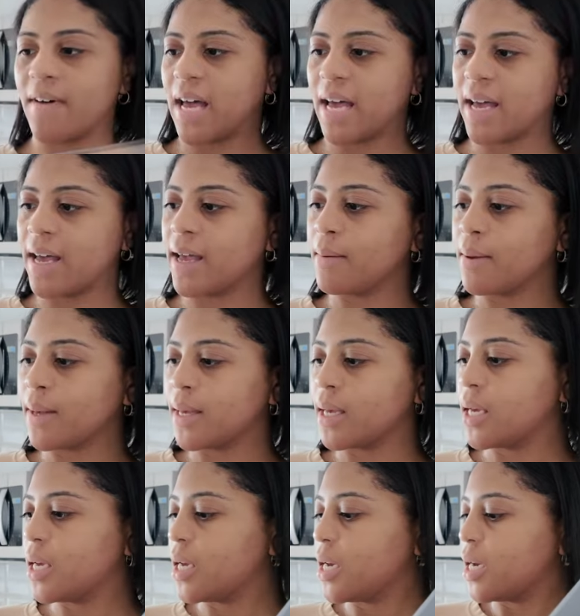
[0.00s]
vibe
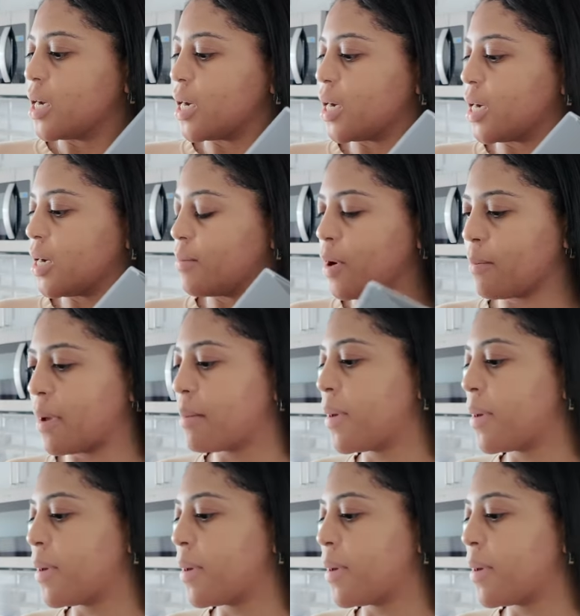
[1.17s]
um, on my